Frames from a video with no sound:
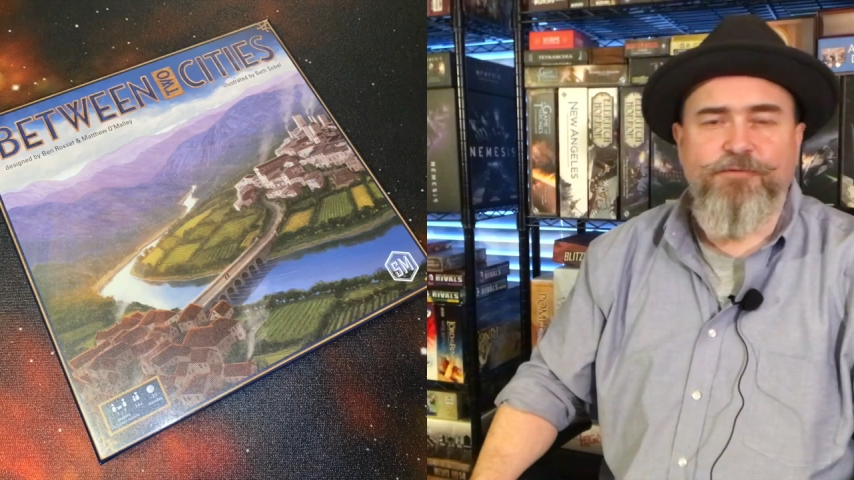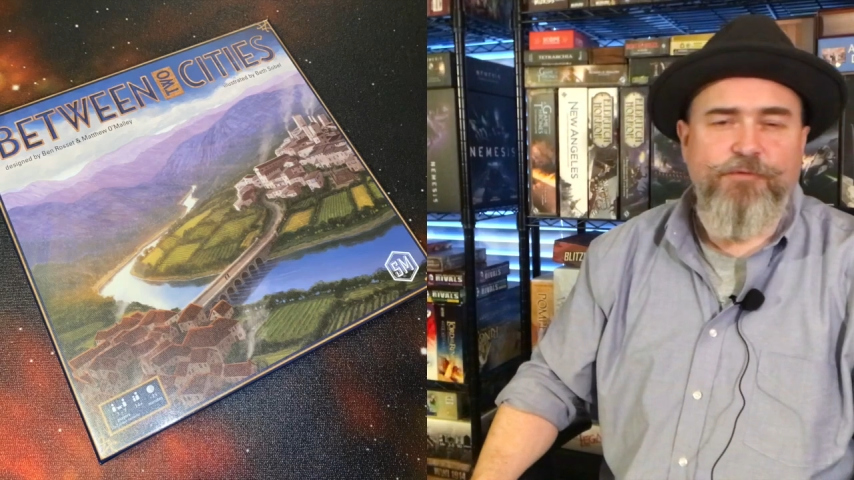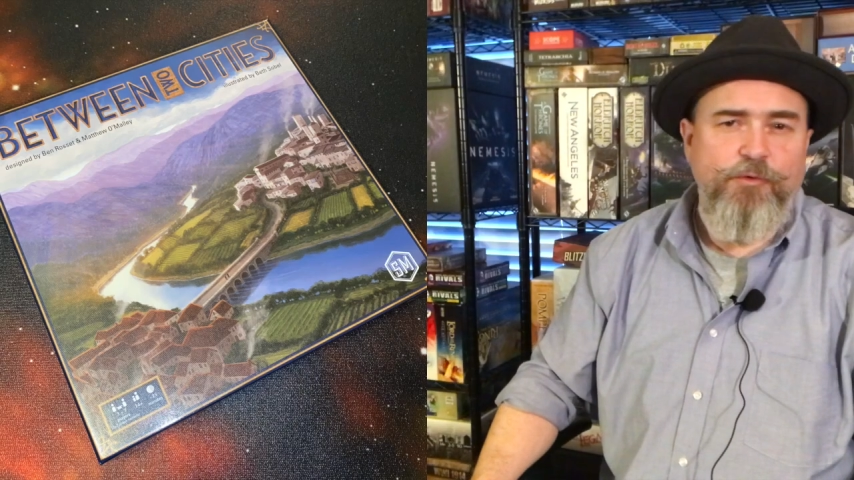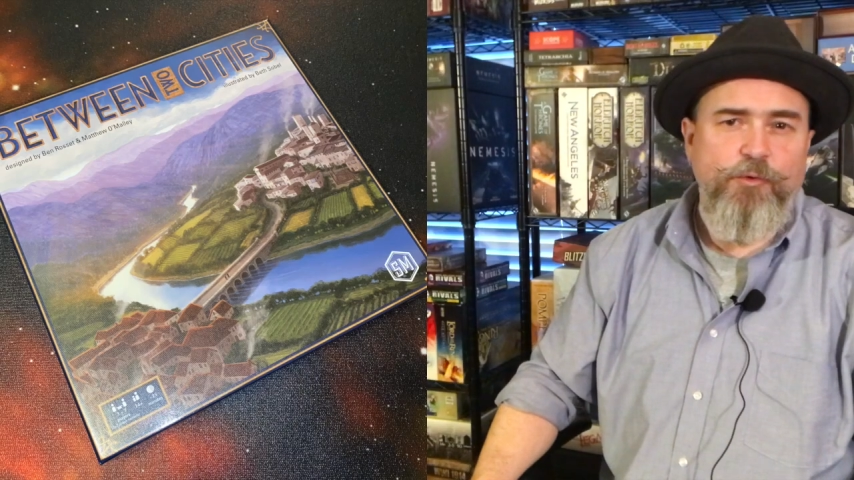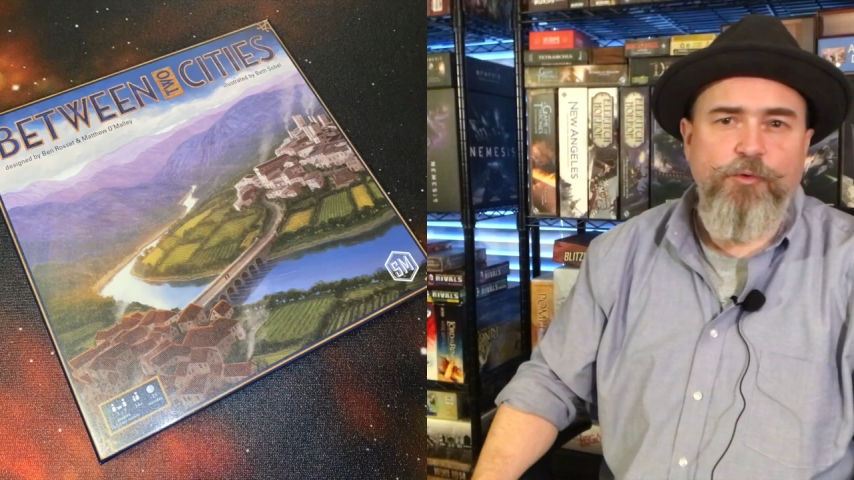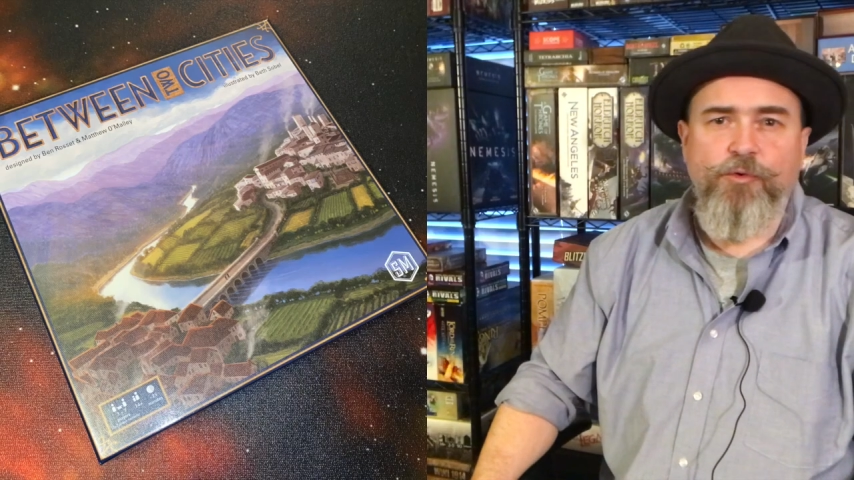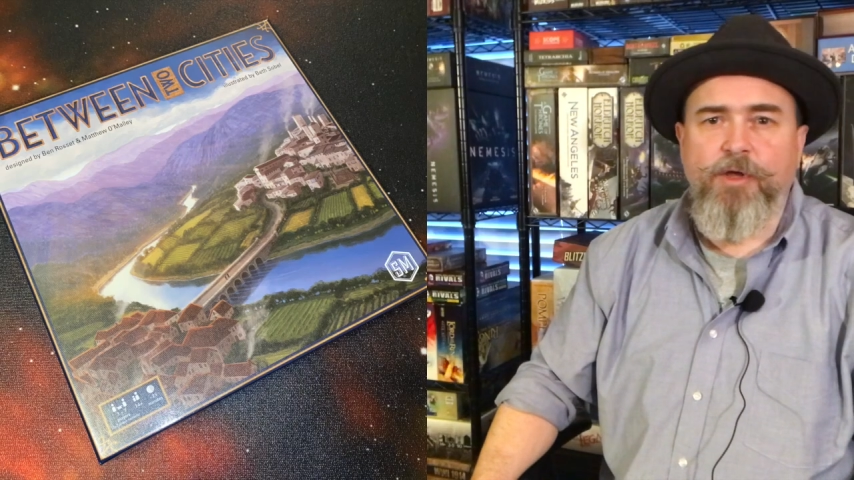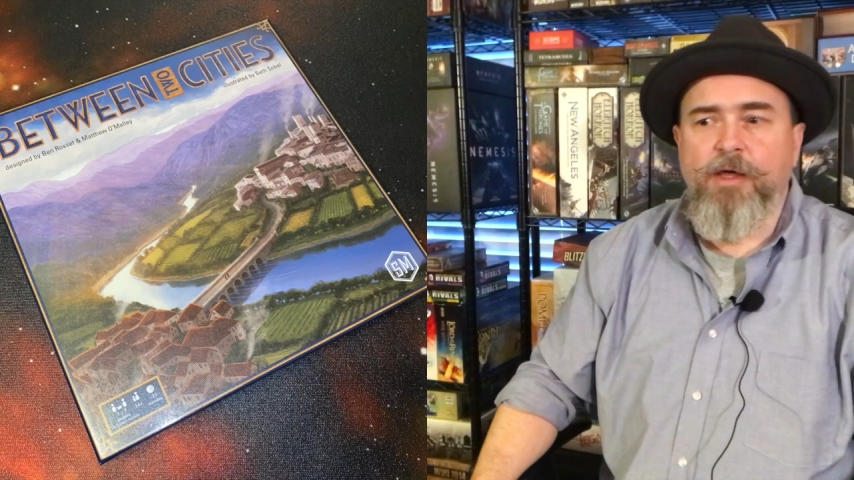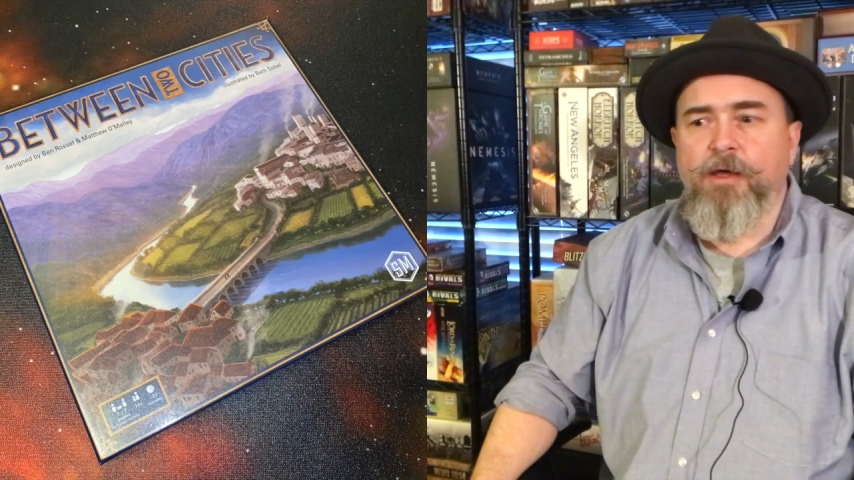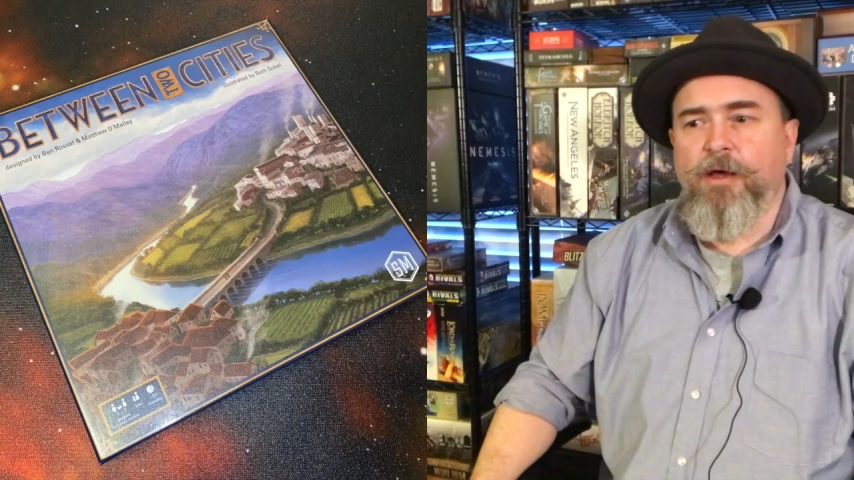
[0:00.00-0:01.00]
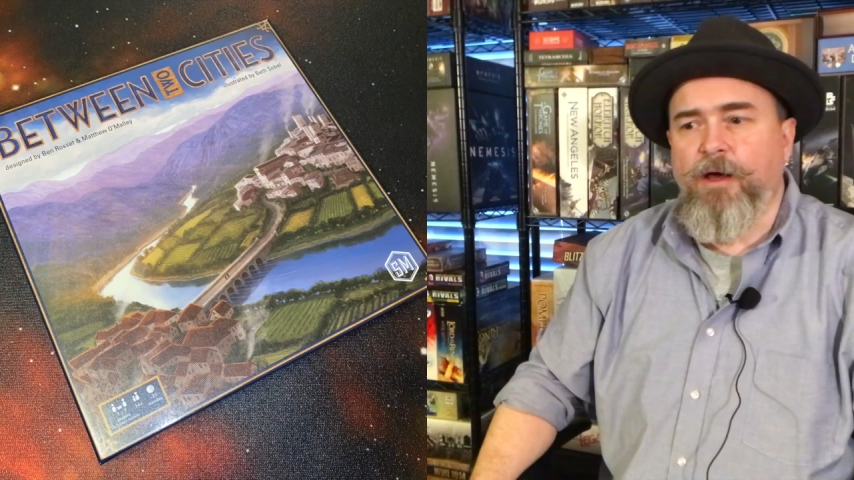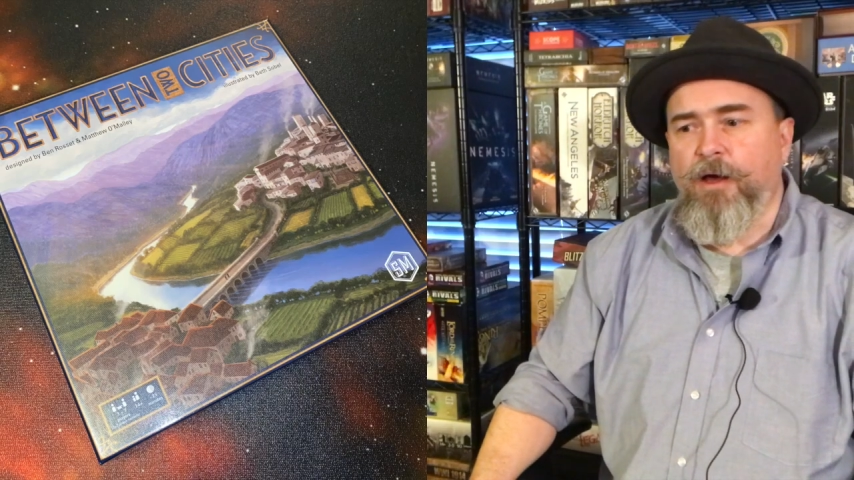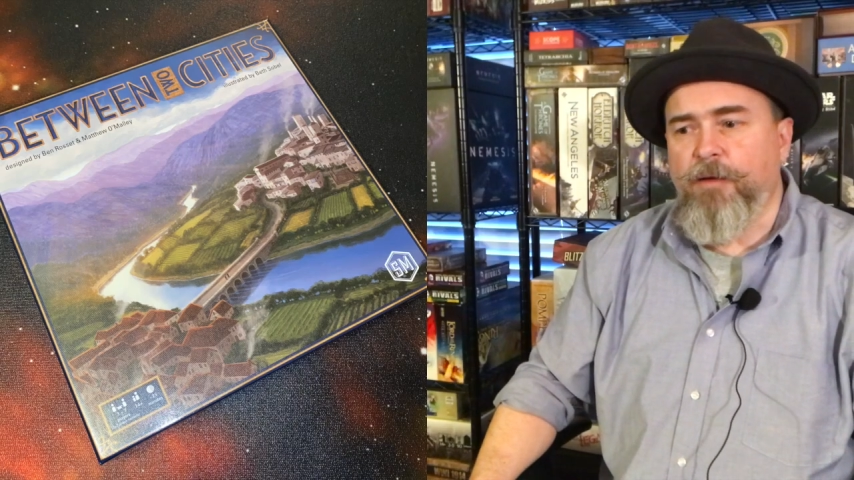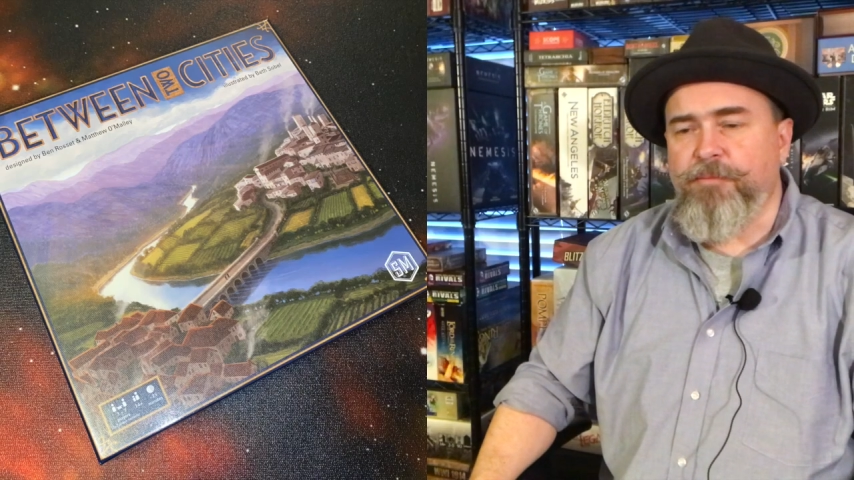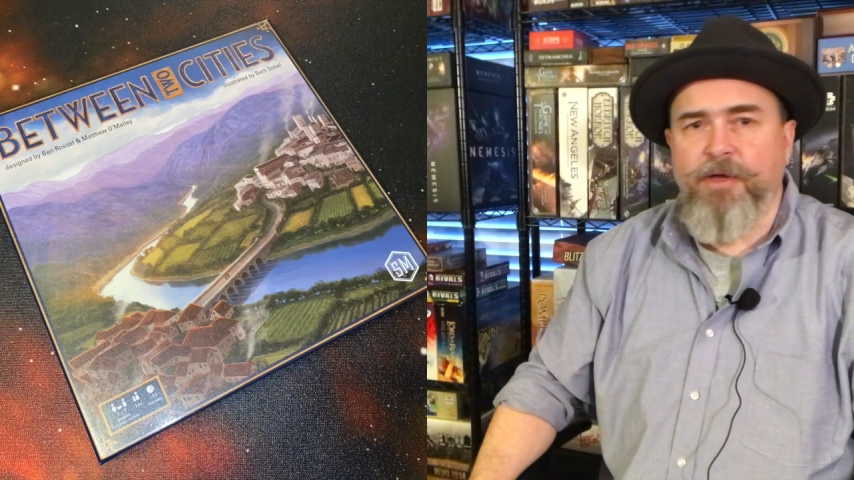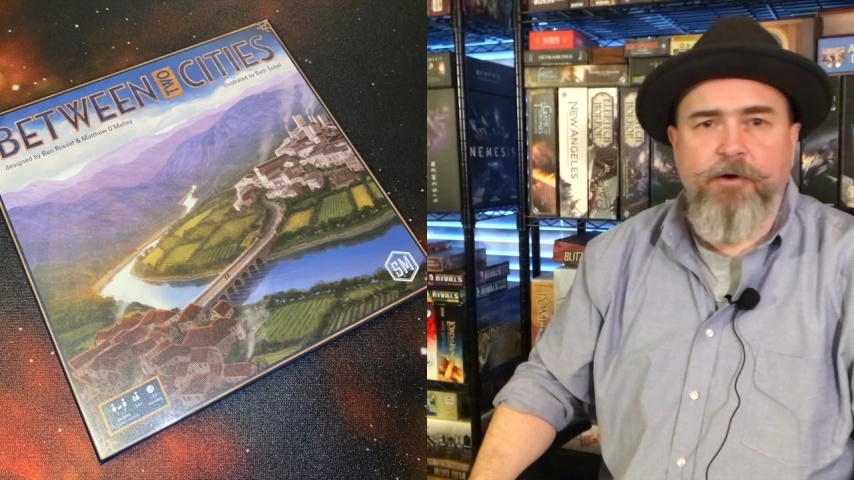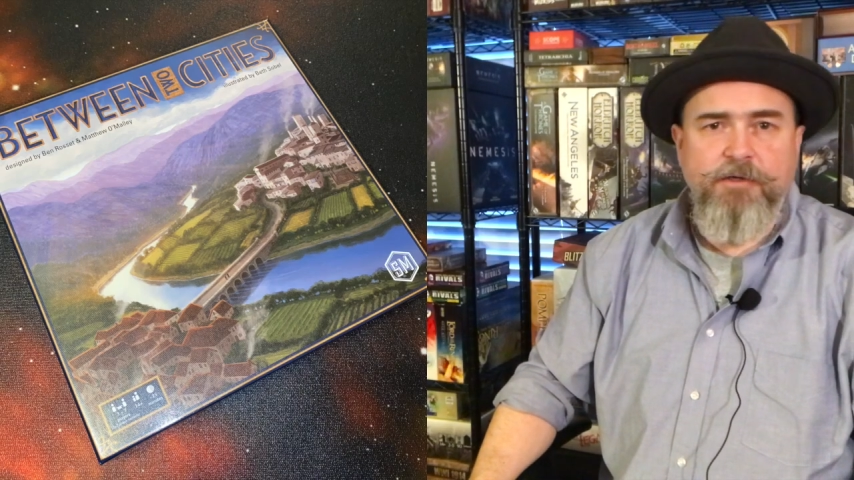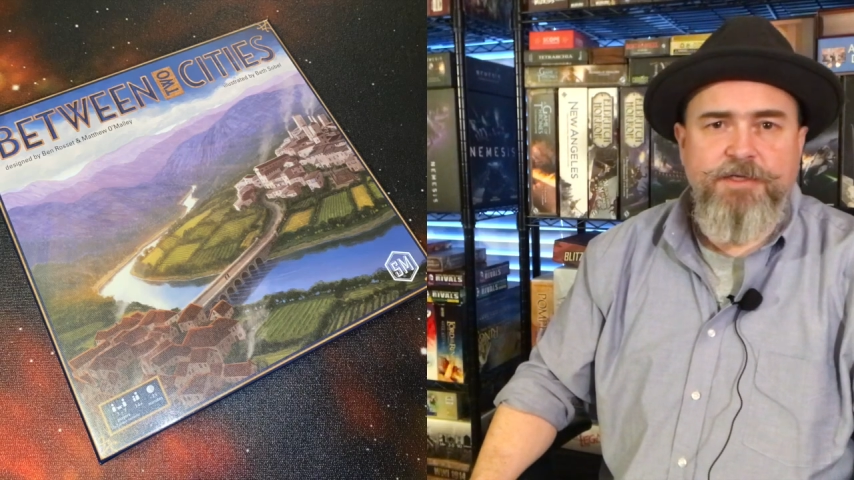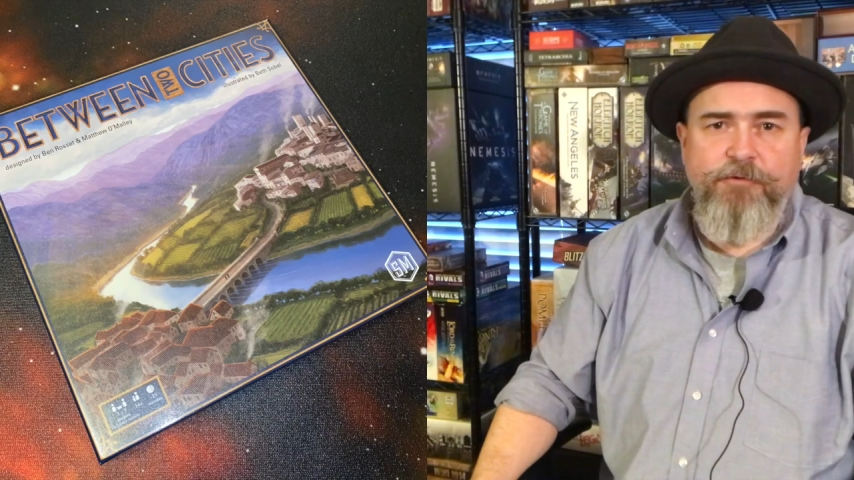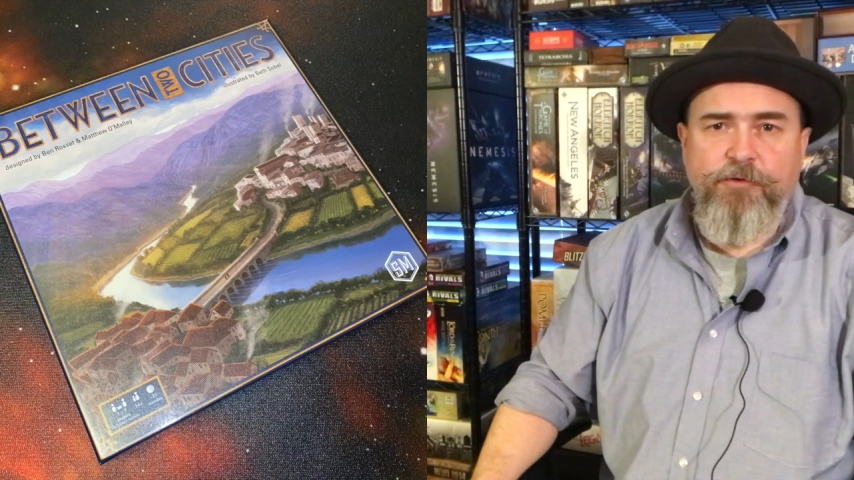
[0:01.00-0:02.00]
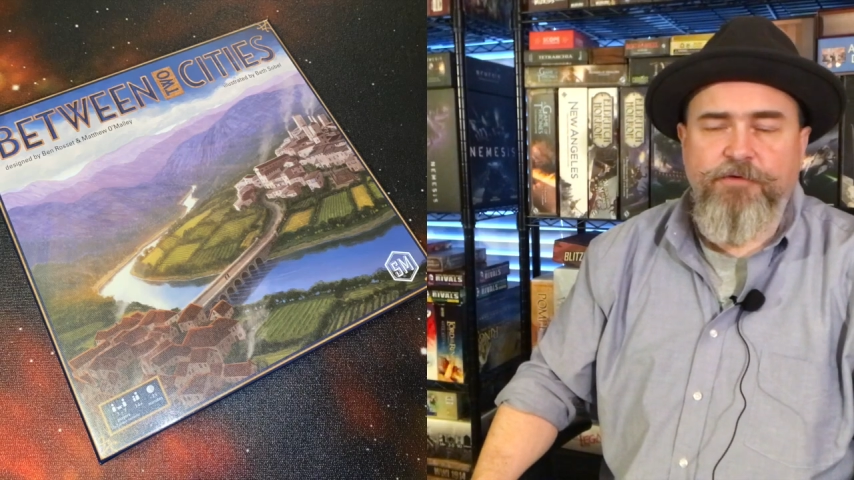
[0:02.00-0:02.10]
food, beer, etc.,